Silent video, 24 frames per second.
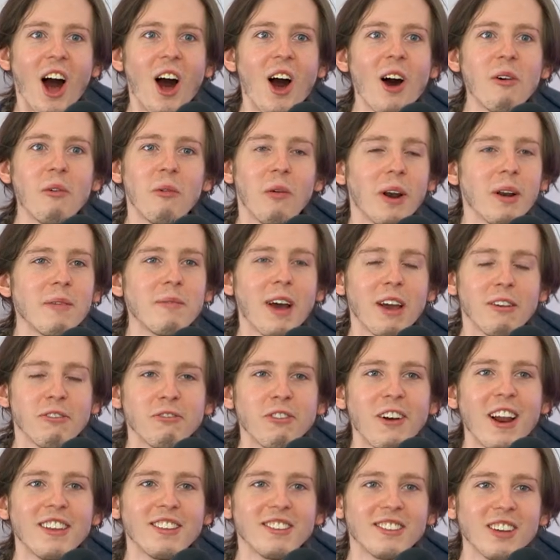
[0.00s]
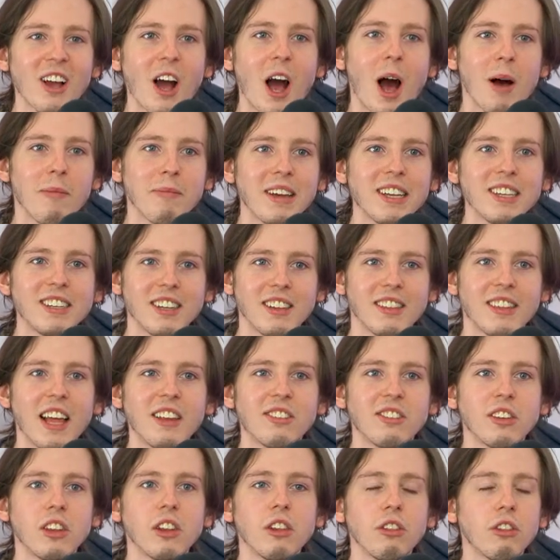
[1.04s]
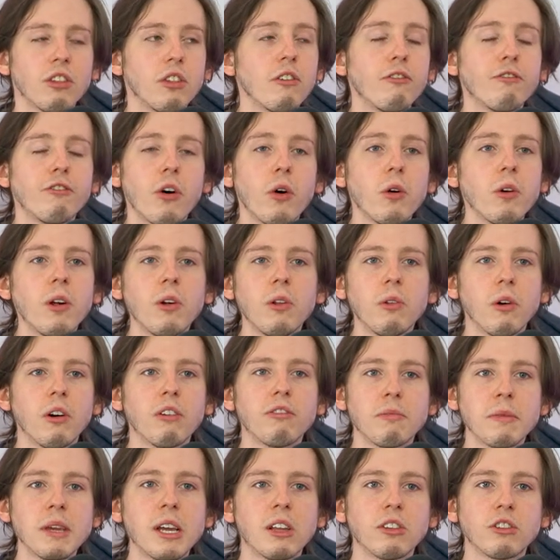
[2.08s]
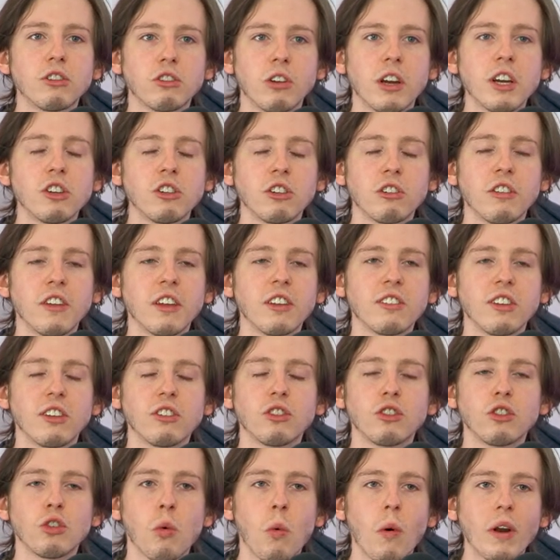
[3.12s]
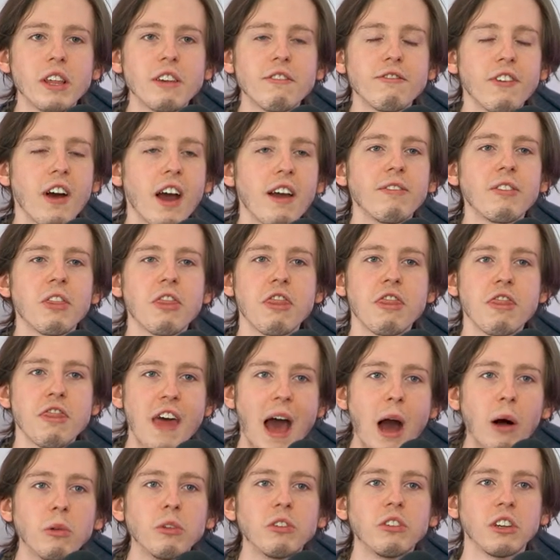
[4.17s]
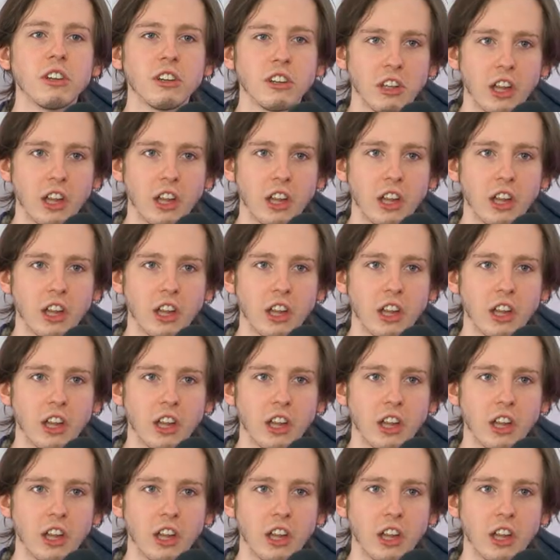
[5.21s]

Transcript: oh, one of my friends commented that's the photo of me on Stranger Things has 25,000